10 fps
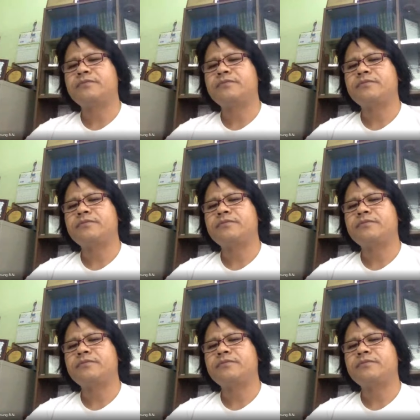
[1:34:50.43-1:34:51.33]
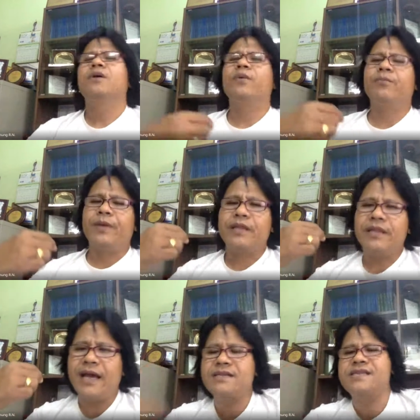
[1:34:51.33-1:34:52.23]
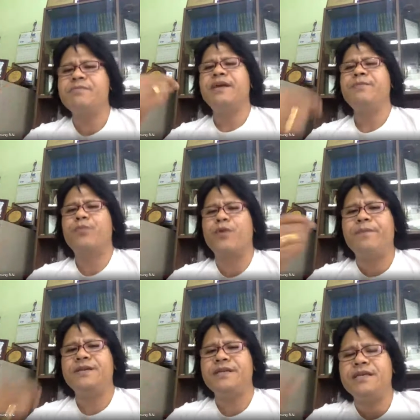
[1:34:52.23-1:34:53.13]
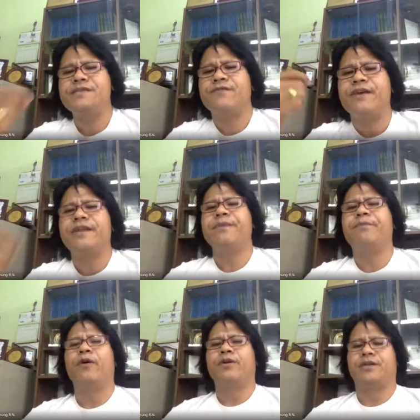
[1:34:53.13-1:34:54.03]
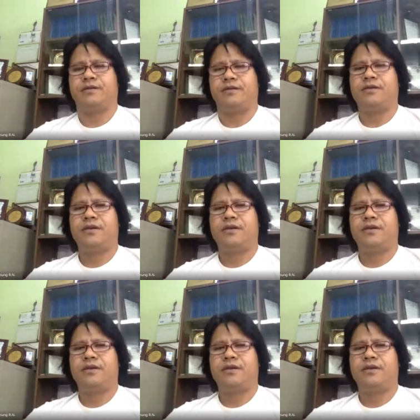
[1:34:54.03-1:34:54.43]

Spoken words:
because that cement property is very important.